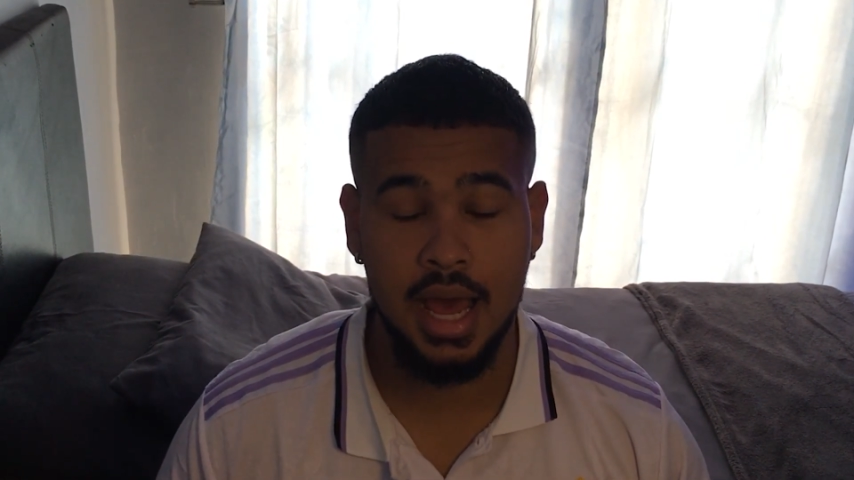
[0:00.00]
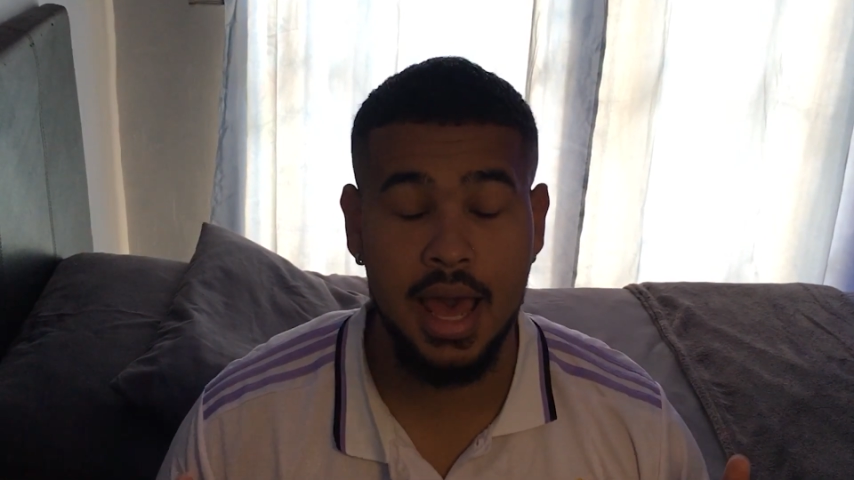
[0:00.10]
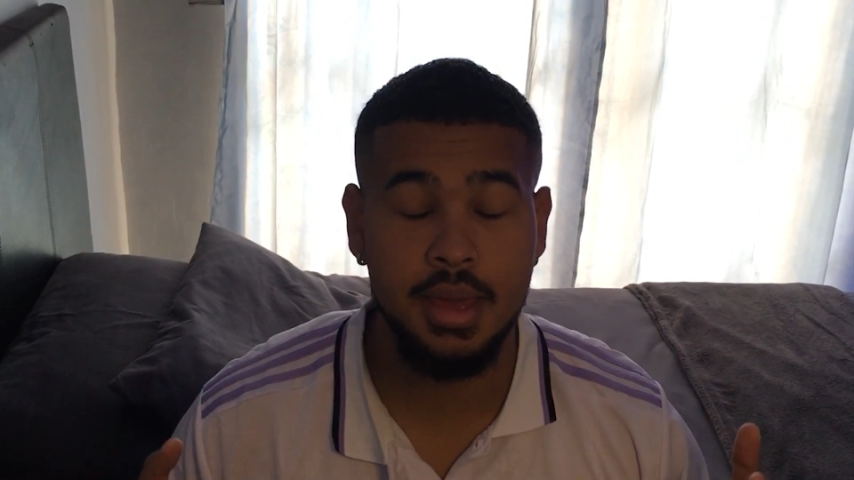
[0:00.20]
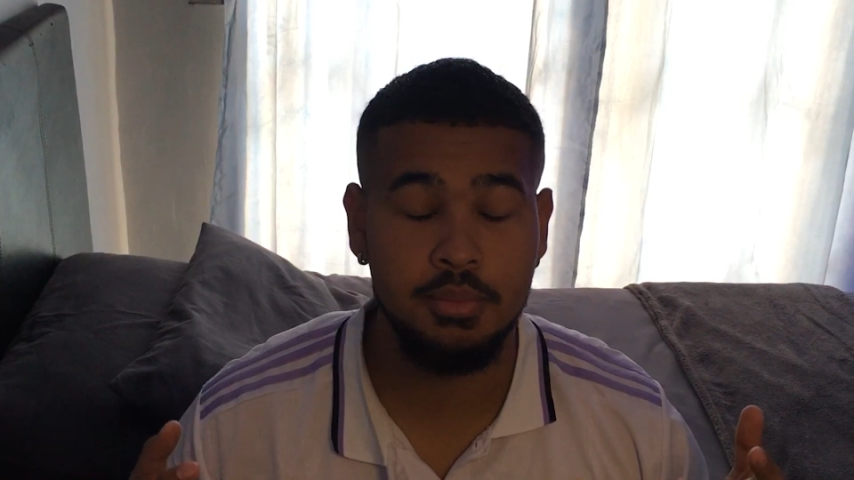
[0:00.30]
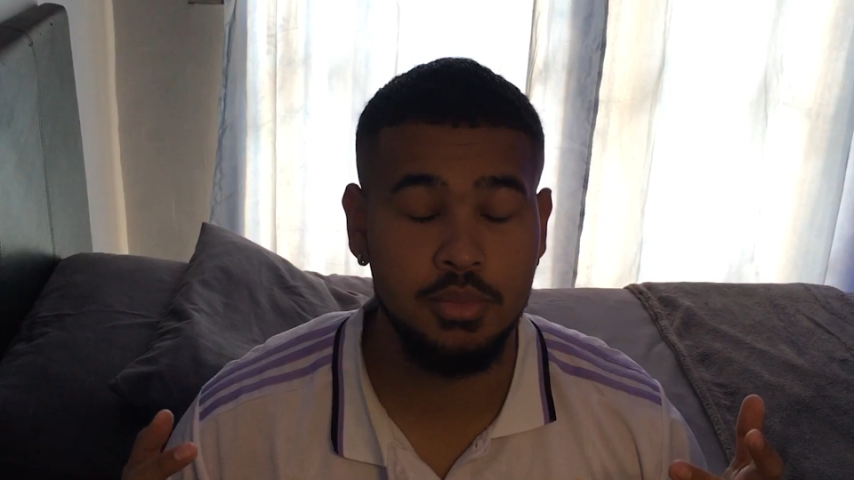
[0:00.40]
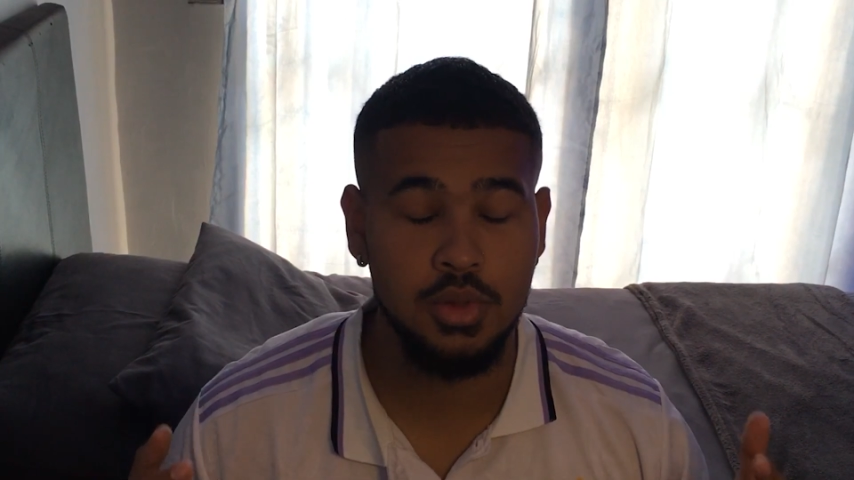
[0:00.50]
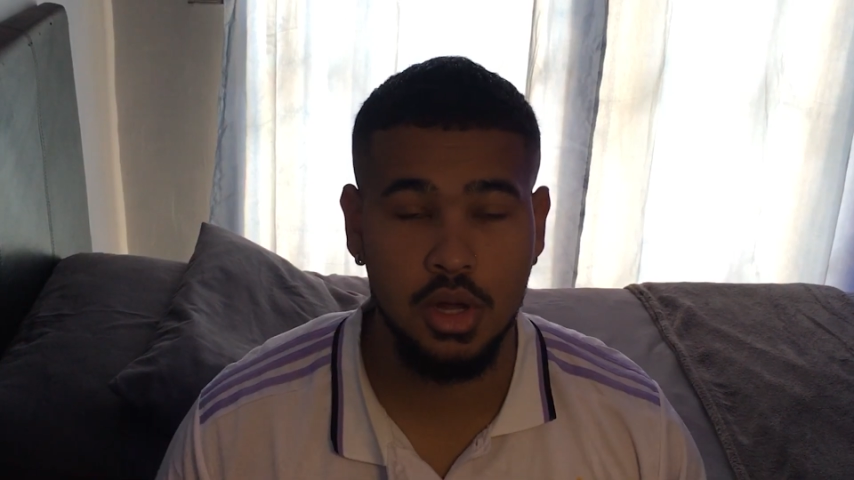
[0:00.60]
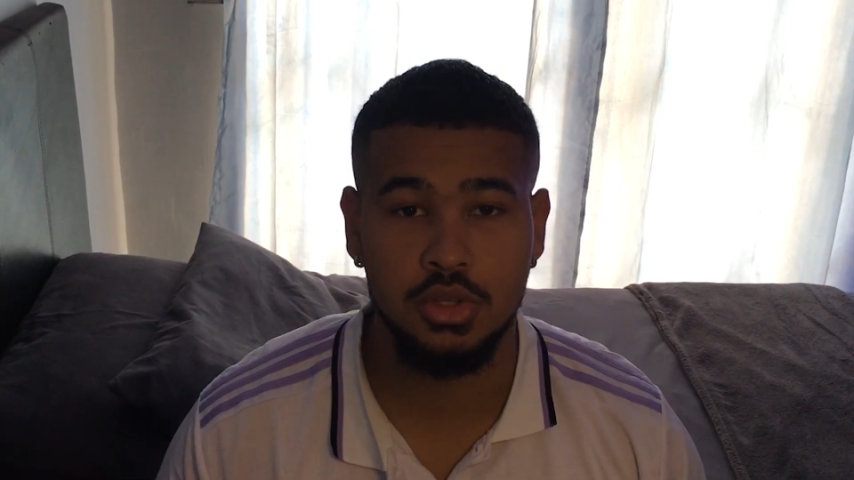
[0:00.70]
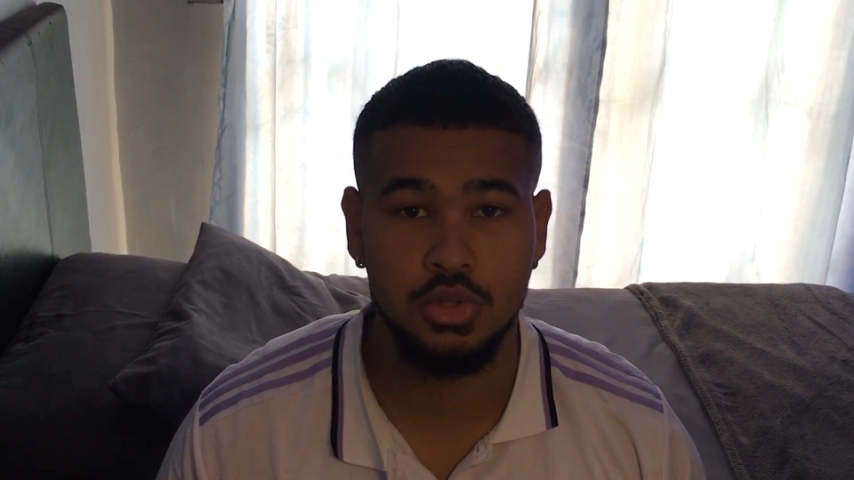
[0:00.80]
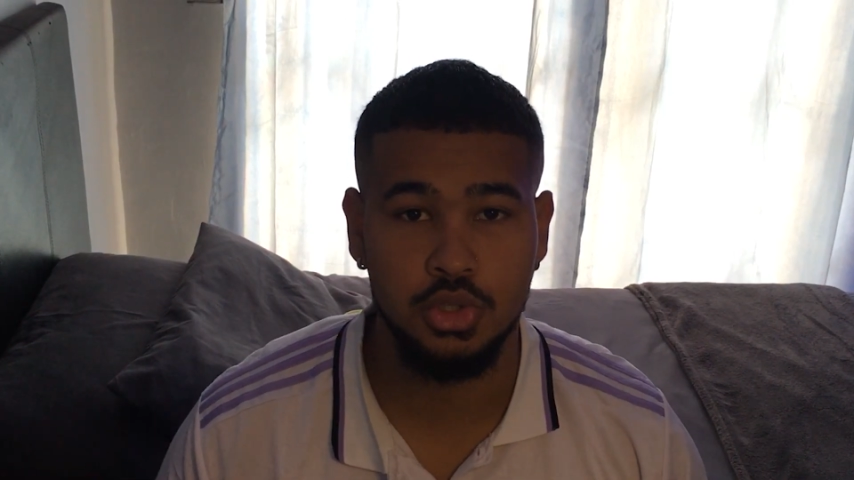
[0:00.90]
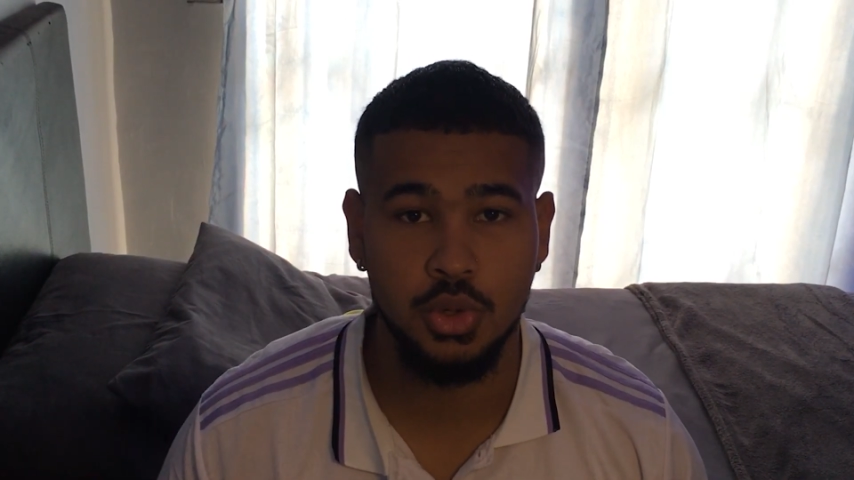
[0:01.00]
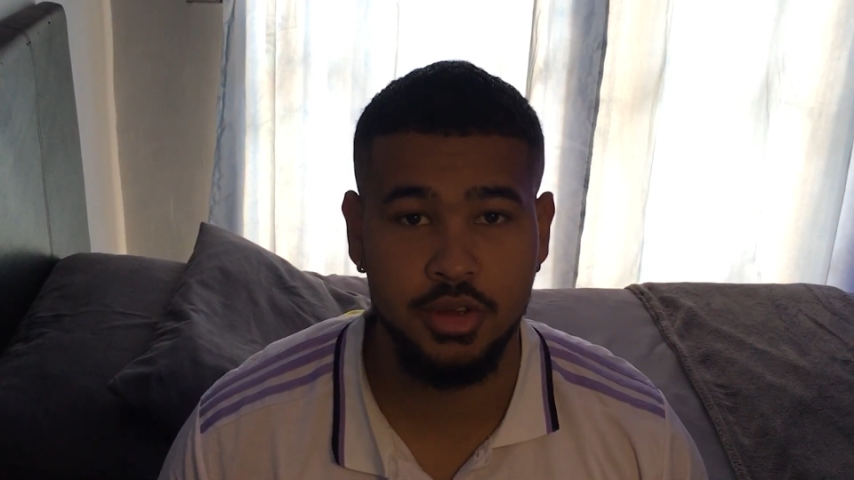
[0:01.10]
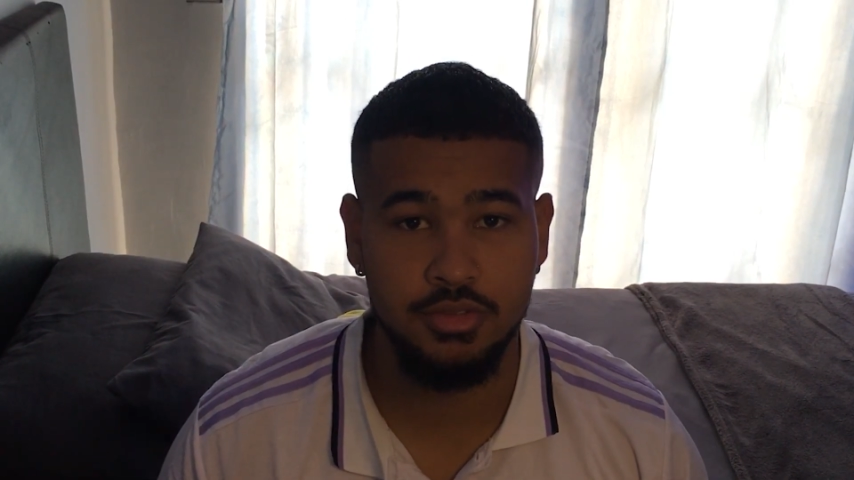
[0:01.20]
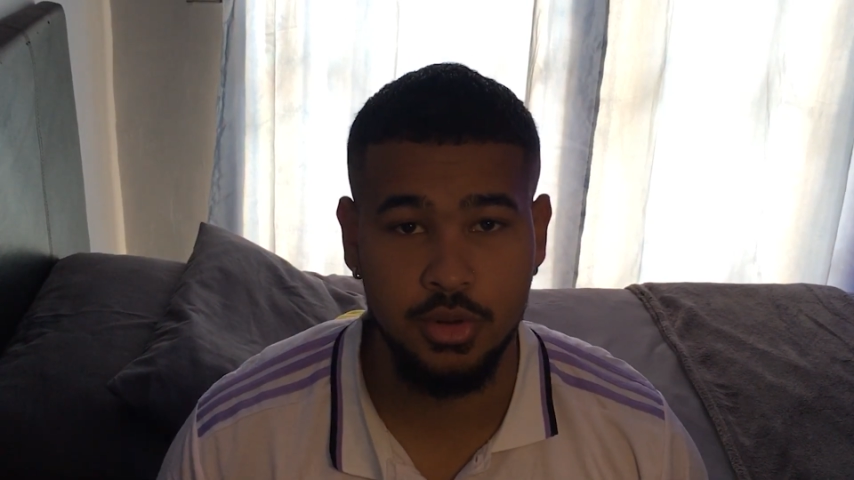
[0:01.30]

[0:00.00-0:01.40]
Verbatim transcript: i'm not too sure if